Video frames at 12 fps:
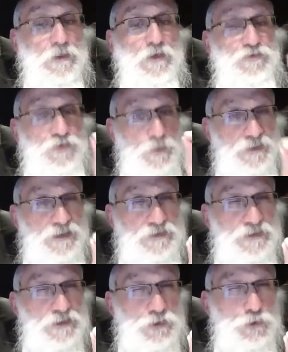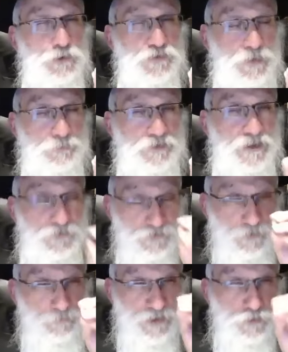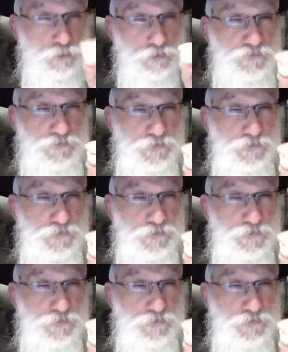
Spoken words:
Somebody did good something good for